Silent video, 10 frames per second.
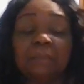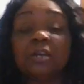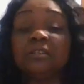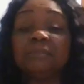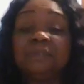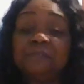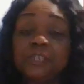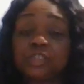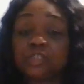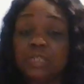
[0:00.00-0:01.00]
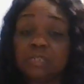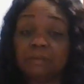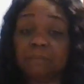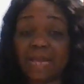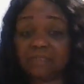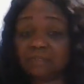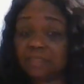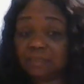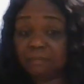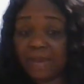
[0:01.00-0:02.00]
I'm going to be featured in a
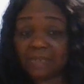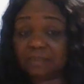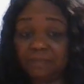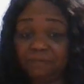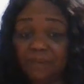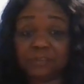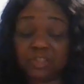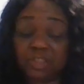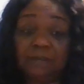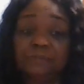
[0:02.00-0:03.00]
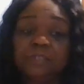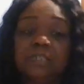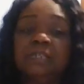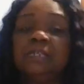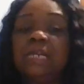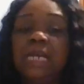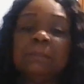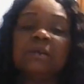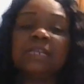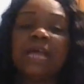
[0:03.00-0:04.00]
magazine, the magazine Favorite Chef, and
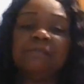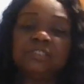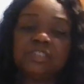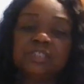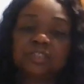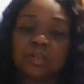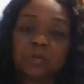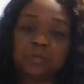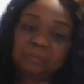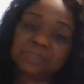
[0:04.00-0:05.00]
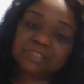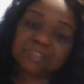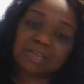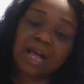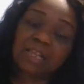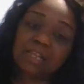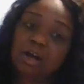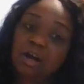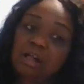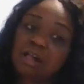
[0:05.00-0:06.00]
I'm going to have a chance to cook with Miss
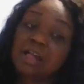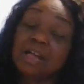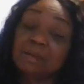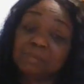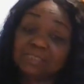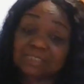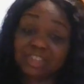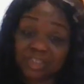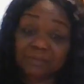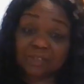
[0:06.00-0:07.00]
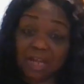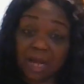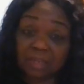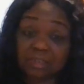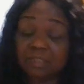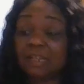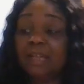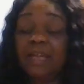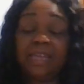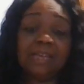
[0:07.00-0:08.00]
Carla, Miss Chef Carla,
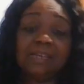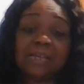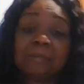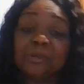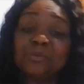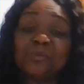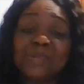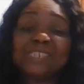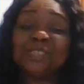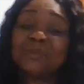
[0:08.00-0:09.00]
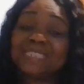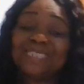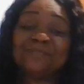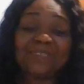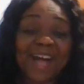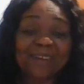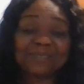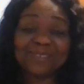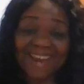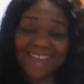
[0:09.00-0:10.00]
and I'm going to win 25
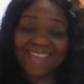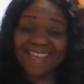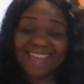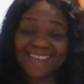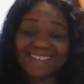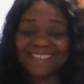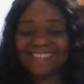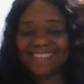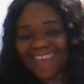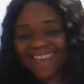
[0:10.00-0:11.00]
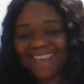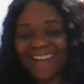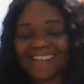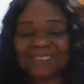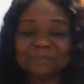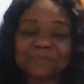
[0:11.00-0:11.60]
grand. Yeah.